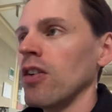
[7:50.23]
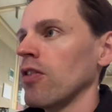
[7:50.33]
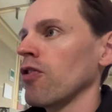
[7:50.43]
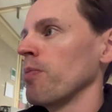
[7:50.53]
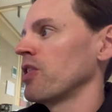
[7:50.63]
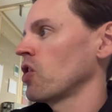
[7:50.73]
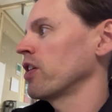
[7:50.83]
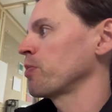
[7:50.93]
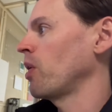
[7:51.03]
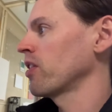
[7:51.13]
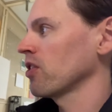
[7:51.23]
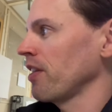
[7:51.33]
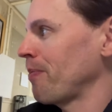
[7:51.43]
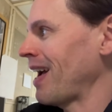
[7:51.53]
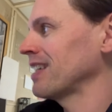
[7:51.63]
from the charged particle
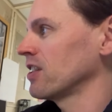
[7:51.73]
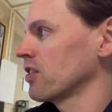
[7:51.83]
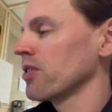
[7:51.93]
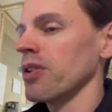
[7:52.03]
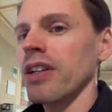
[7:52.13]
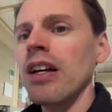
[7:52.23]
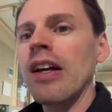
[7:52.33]
that passes through it.